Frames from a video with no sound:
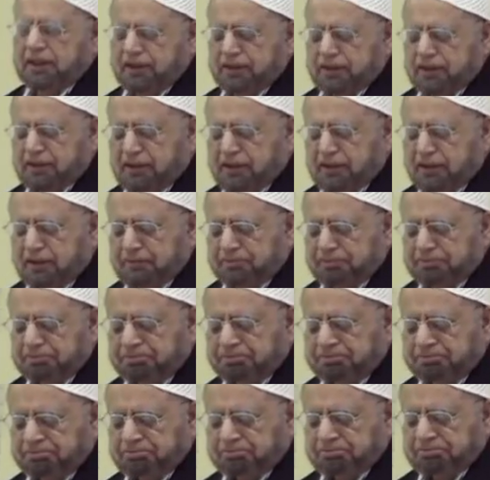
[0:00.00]
Pakistan,
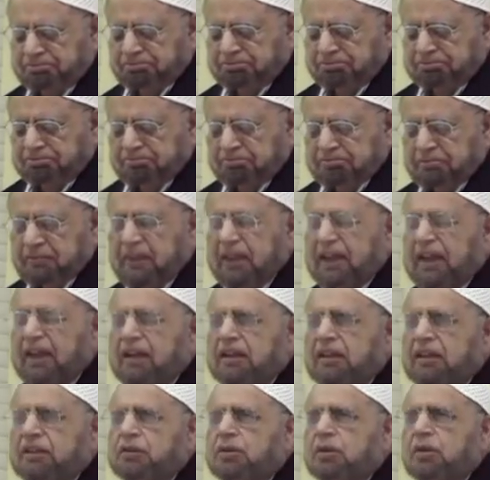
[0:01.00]

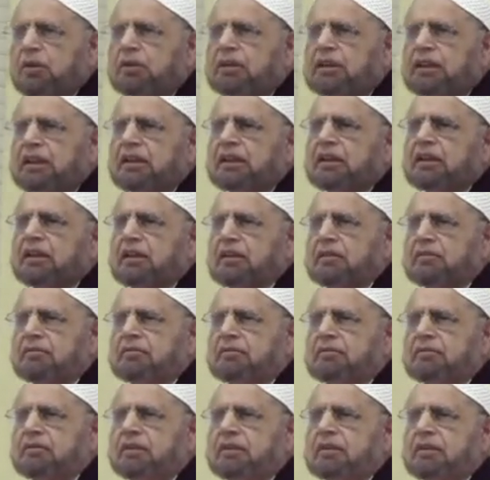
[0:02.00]
and his whole thinking
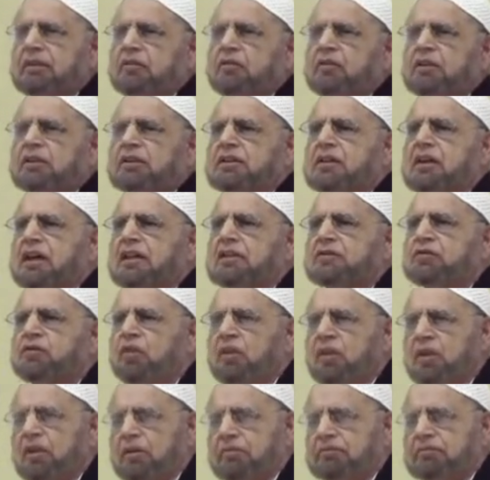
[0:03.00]
was
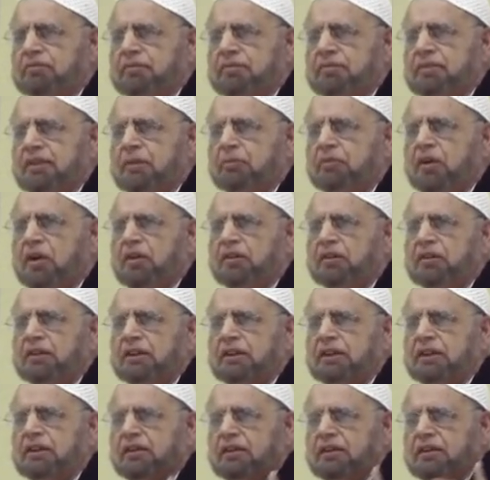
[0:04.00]
transformed about
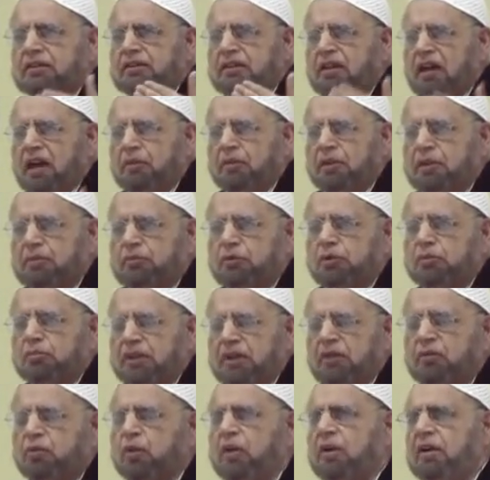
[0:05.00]
the Islamic
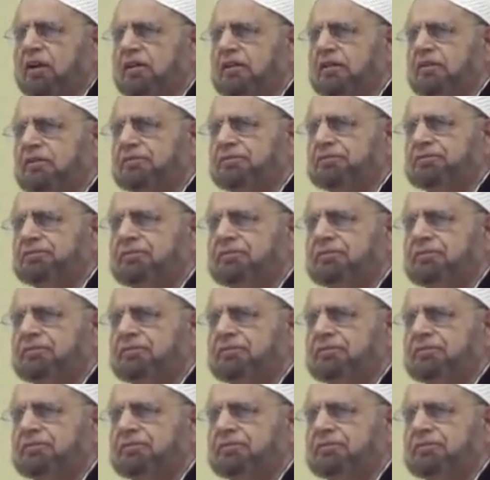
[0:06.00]
movement work.